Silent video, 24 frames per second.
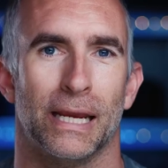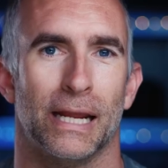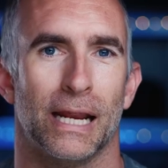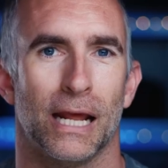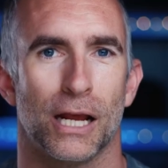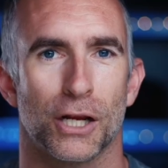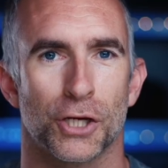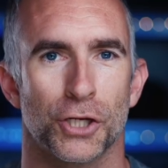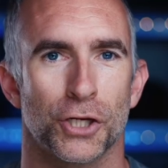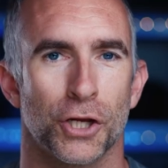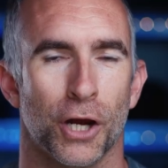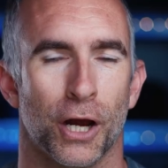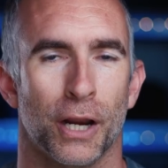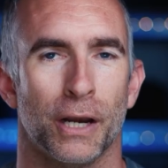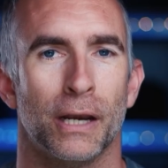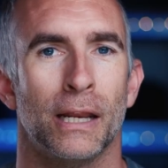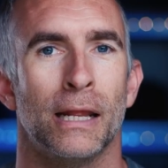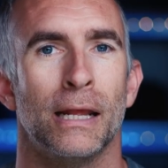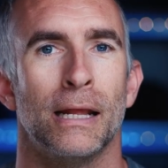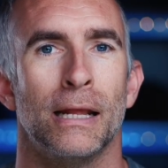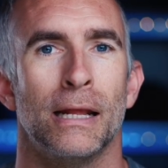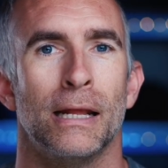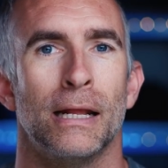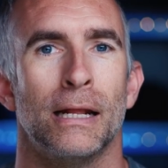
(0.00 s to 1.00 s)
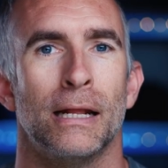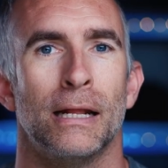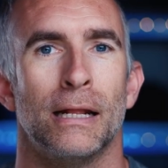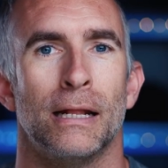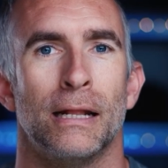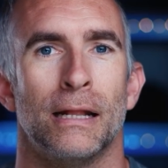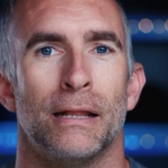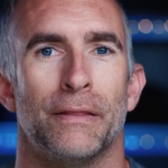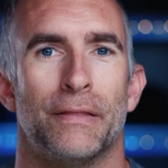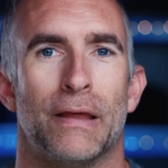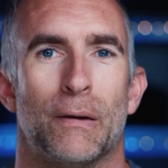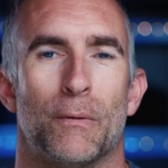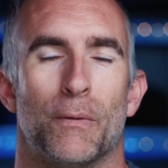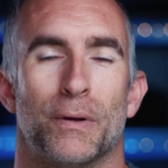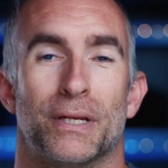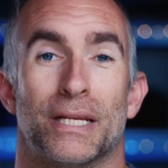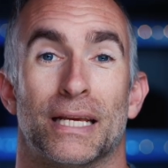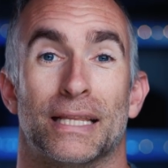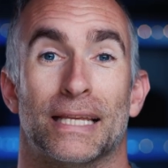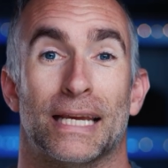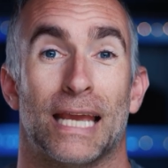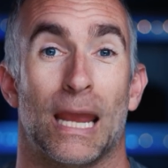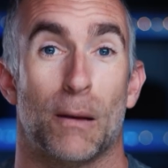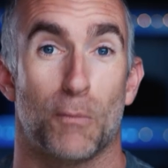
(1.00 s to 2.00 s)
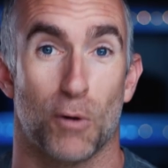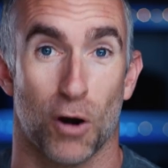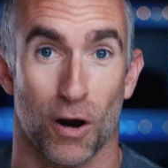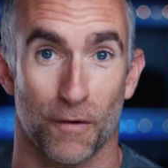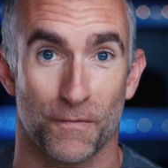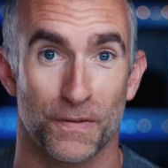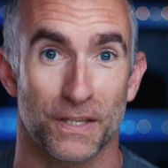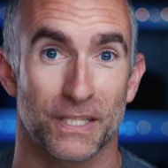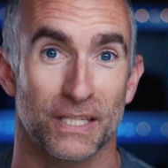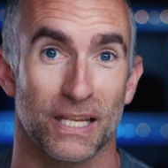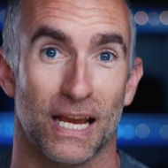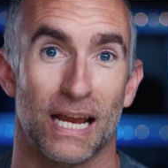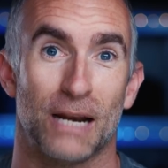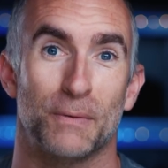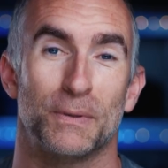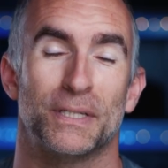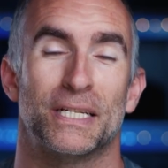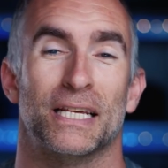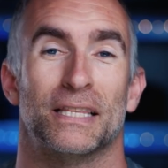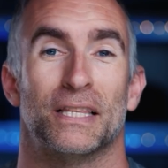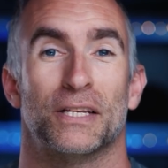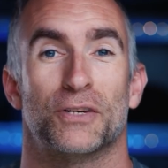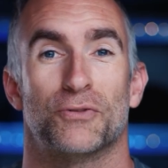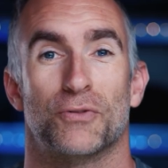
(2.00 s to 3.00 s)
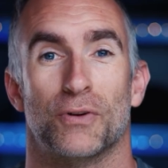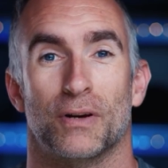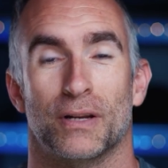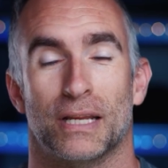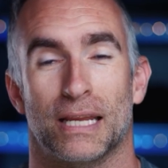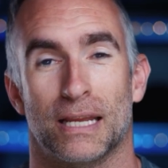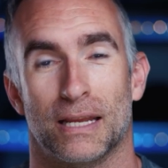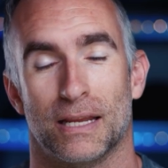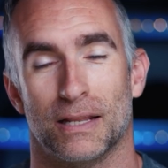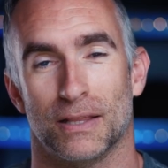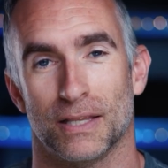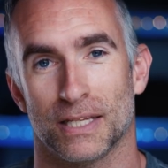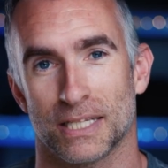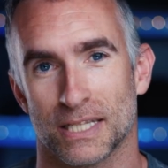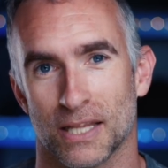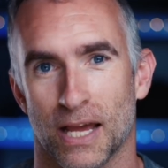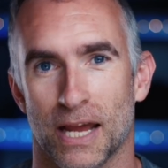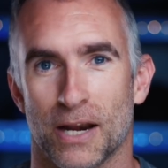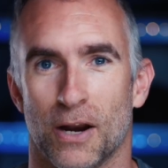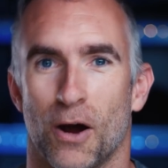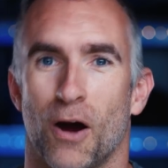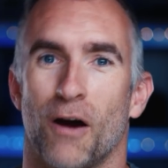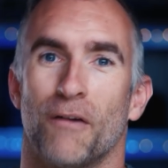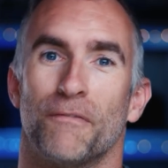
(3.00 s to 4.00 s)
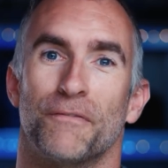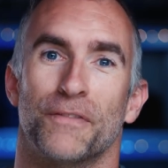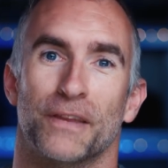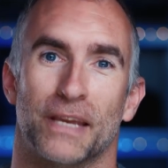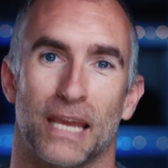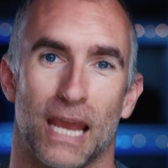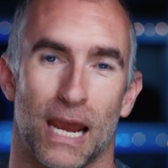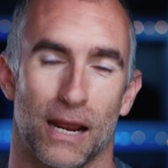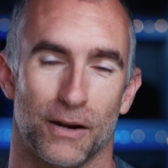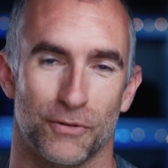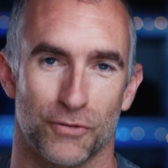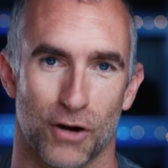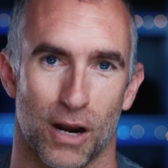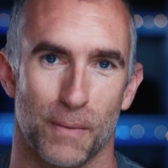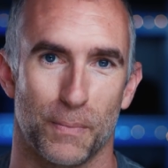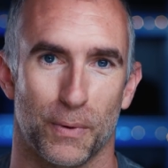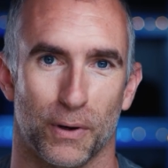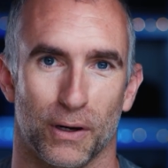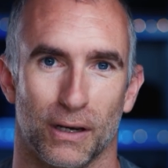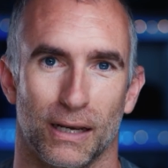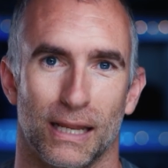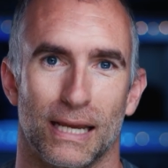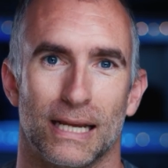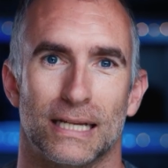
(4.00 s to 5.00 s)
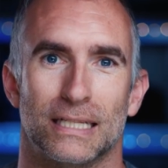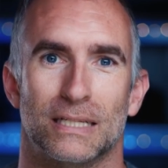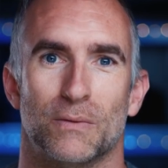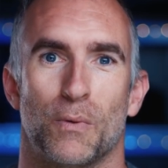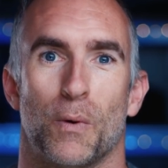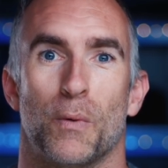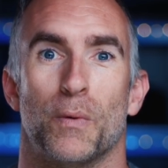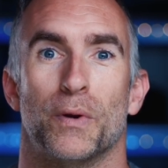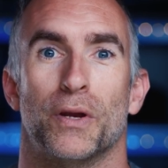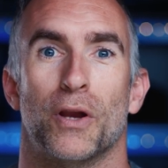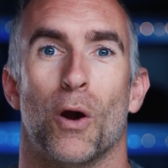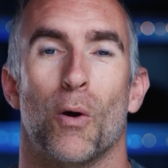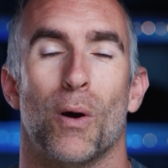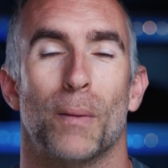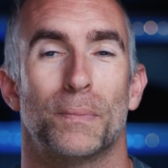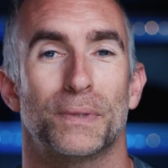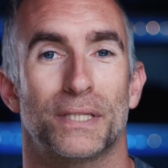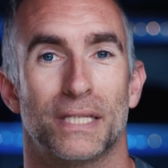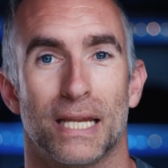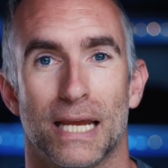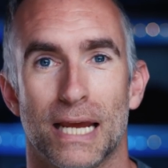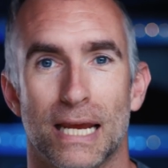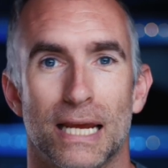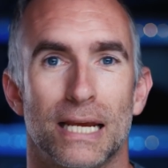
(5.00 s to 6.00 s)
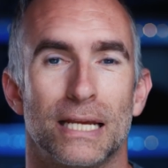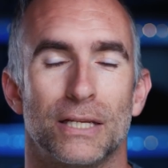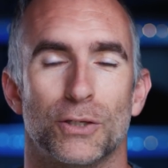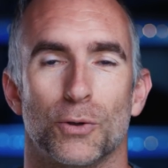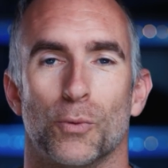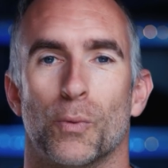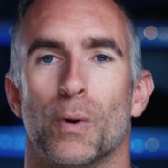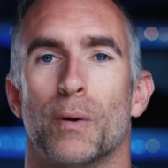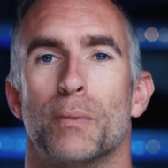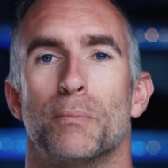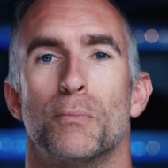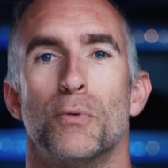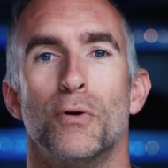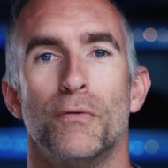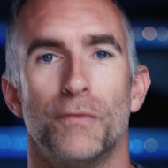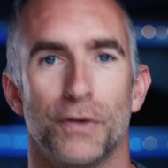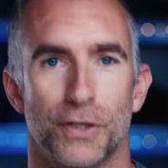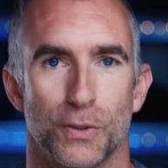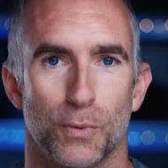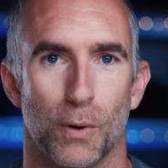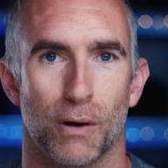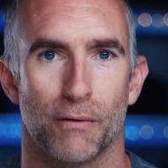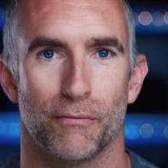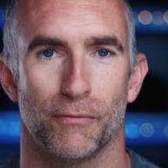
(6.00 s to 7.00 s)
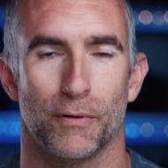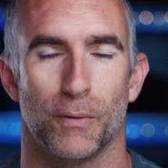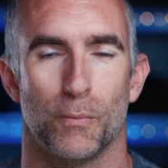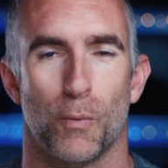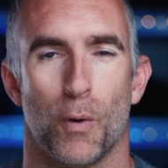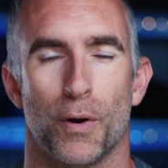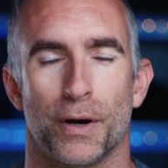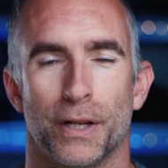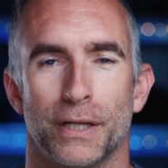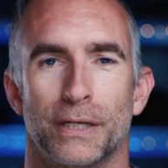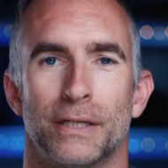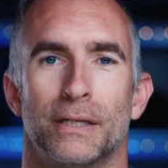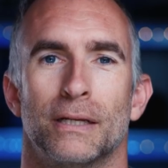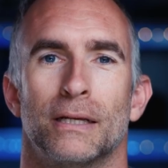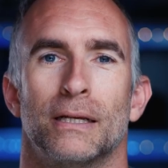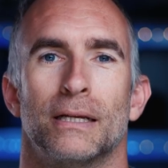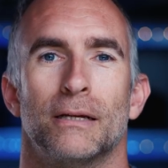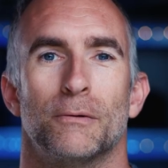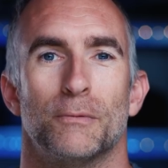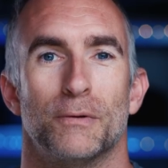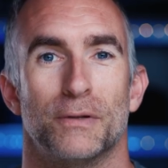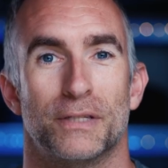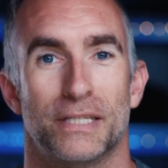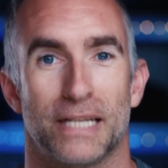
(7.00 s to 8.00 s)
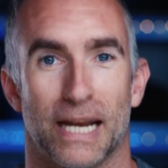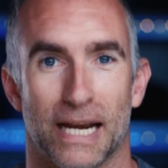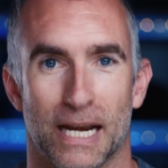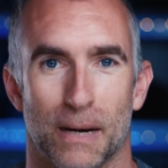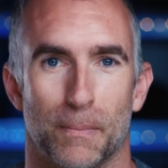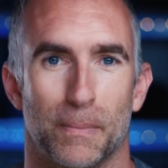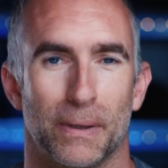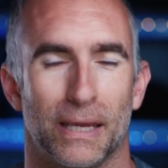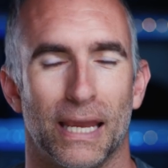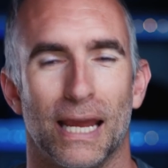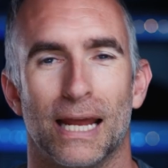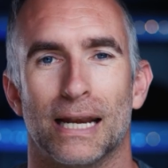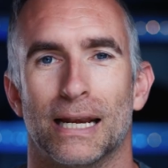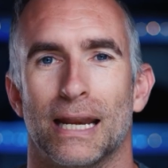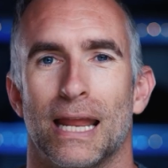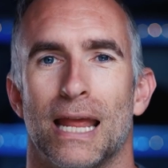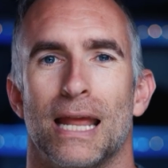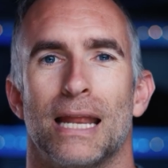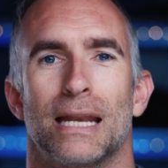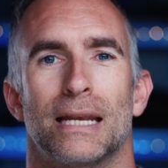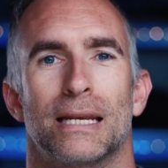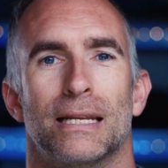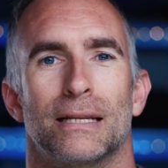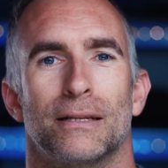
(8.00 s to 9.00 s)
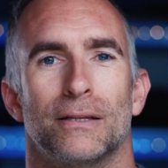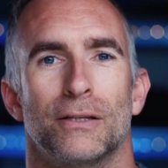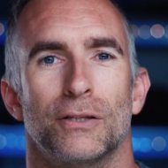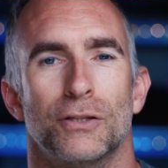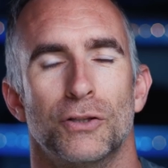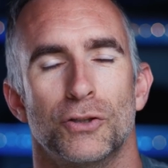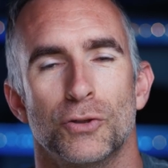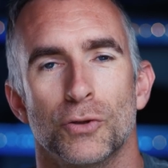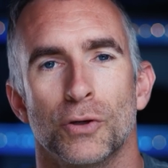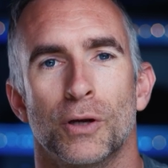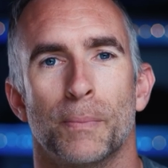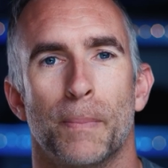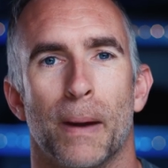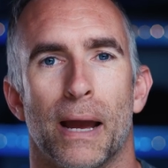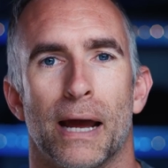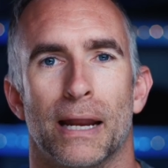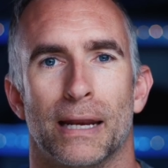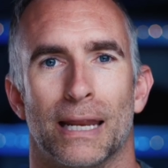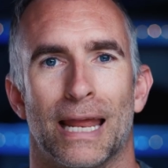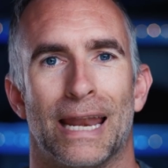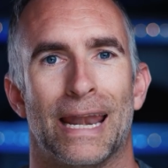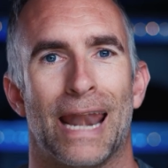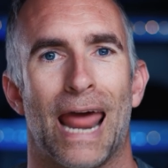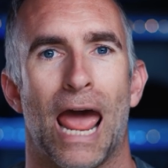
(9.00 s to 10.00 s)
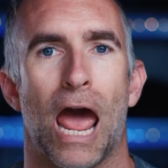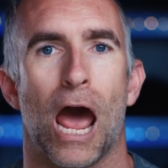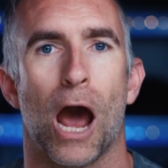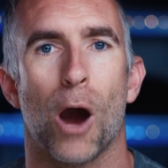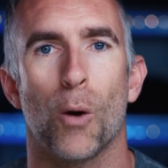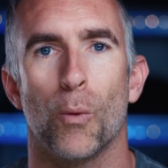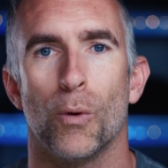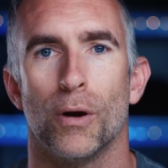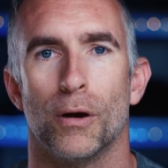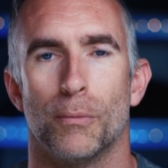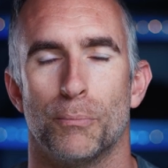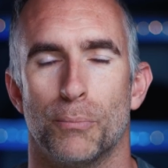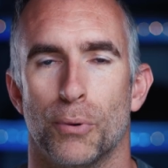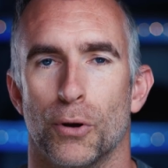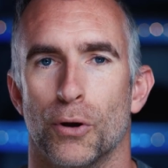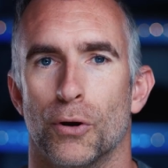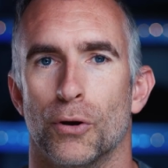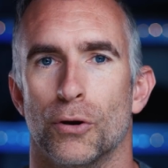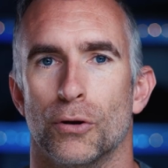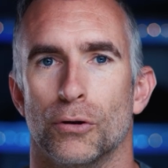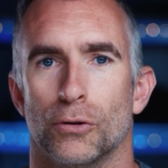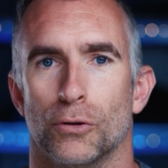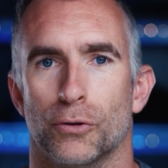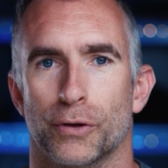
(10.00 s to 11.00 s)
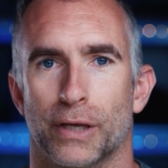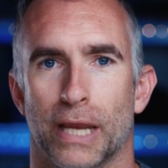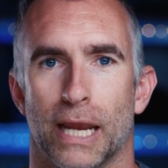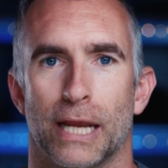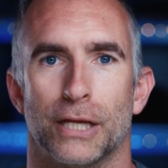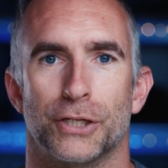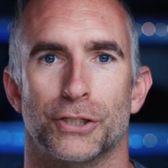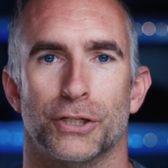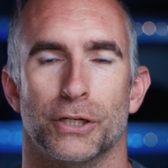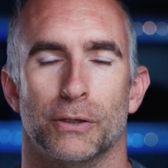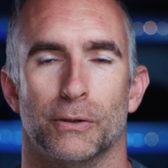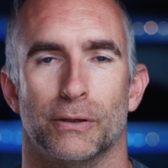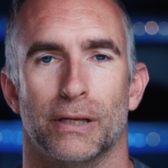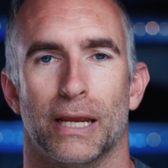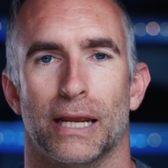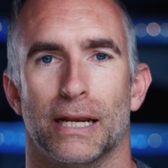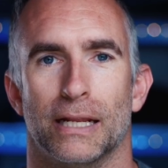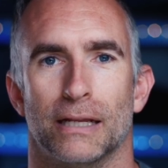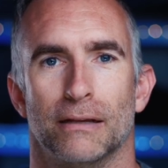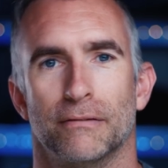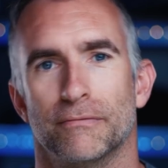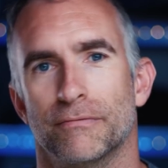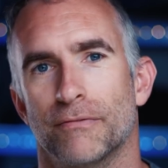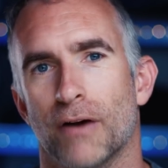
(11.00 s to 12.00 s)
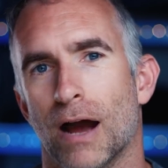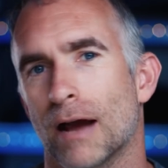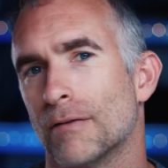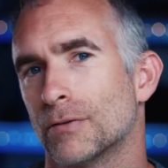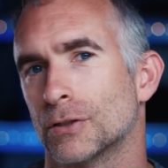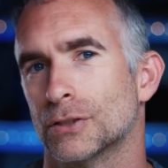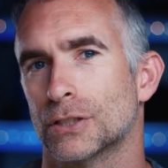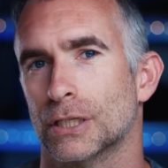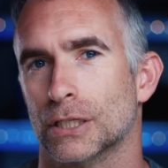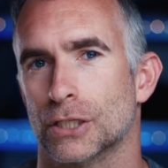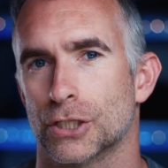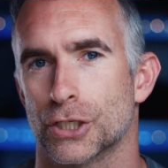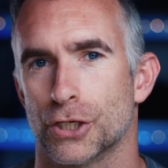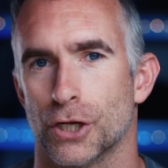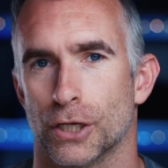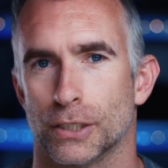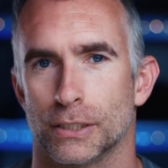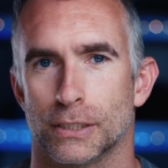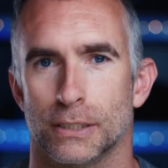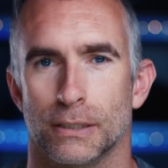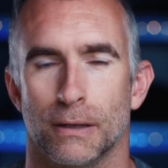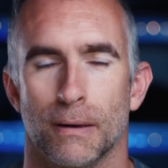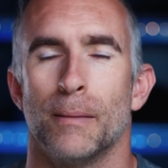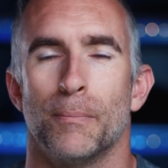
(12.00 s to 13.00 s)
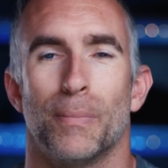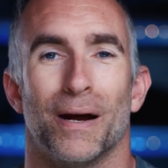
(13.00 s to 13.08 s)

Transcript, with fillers: get our shot. Then we would take the camera off the slider, we'd take the, tri the slider off the tripod legs, we would go upstairs or we'd move it to wherever we wanted, we'd set it up again. And it took about an hour per location, getting five or six shots.